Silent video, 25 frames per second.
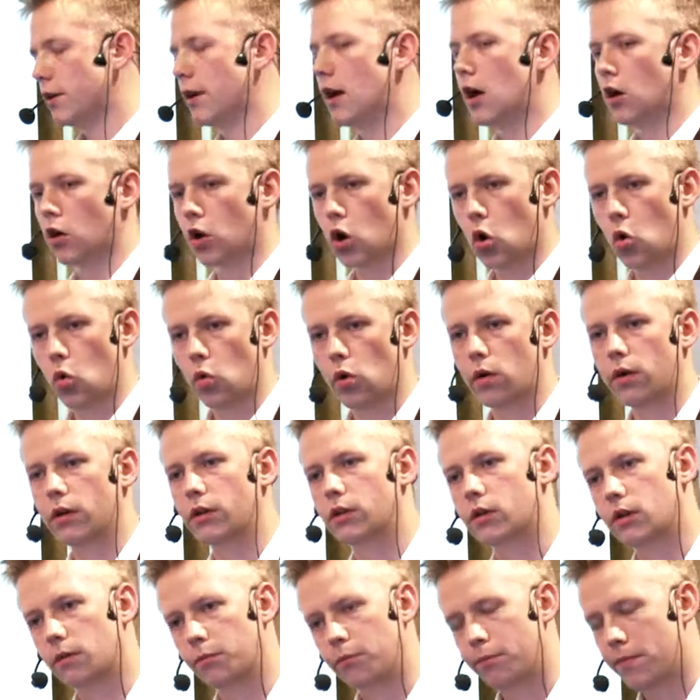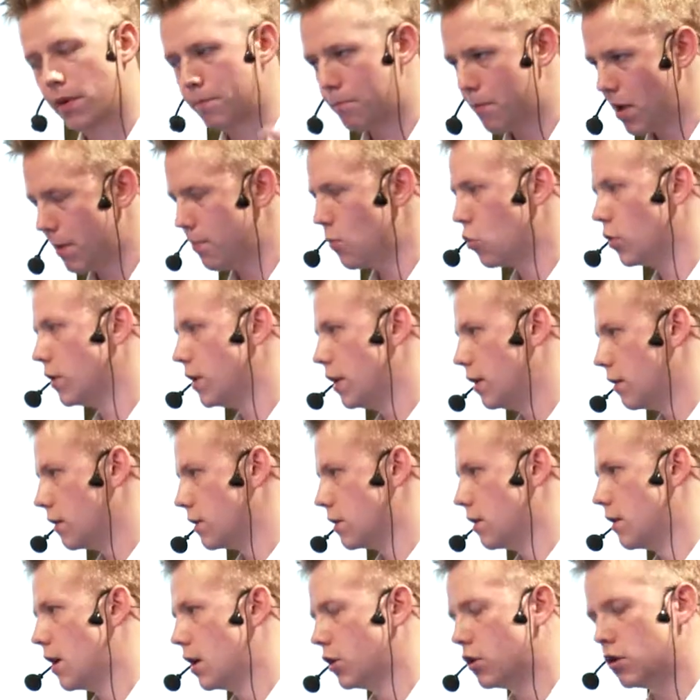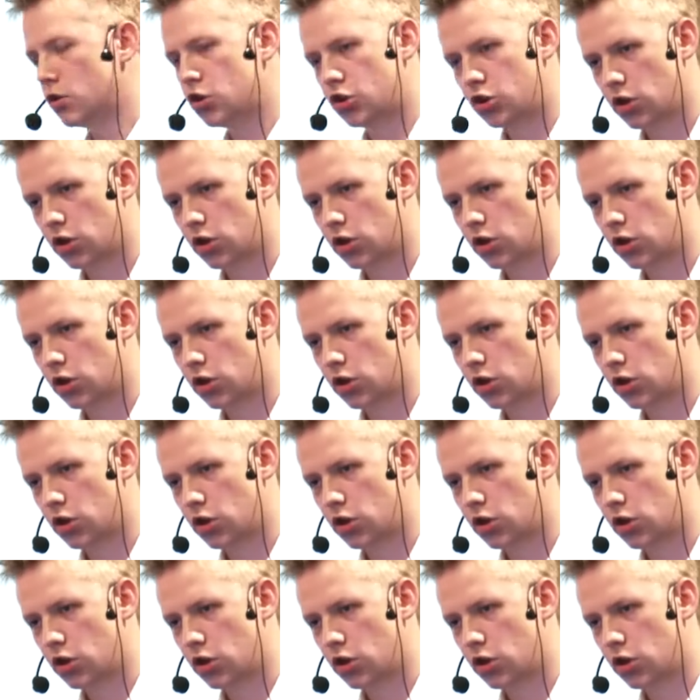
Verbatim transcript: And I'll go into a bit more details on that